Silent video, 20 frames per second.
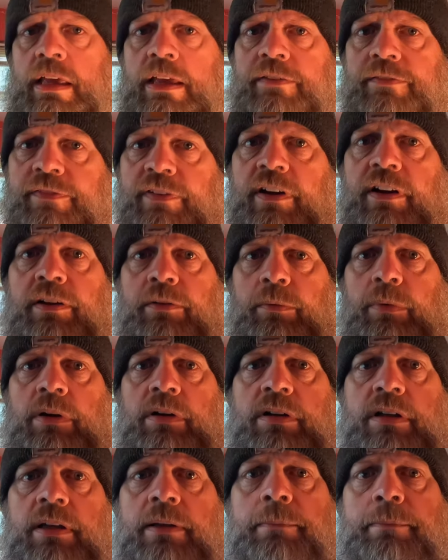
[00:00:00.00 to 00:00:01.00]
it very
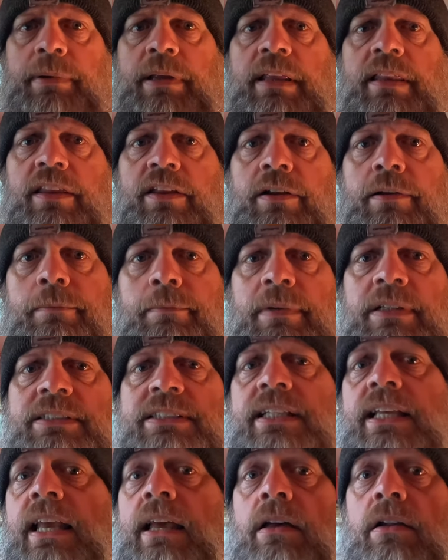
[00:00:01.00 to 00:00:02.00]
well could be that you're
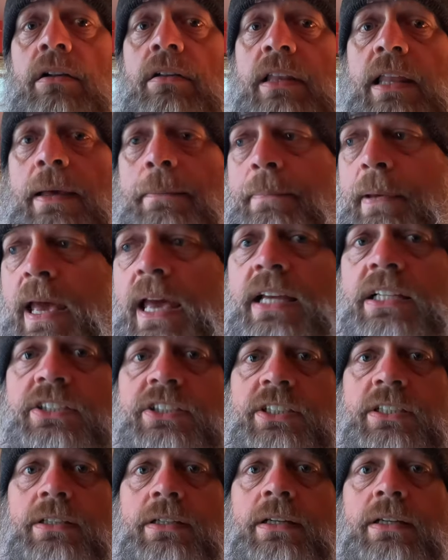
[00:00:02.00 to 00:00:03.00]
missing out on that
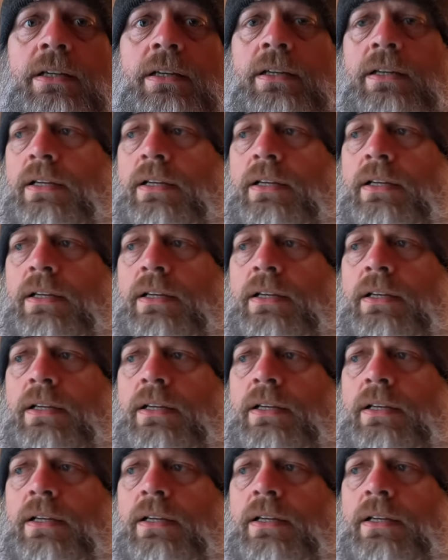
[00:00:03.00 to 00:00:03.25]
passion,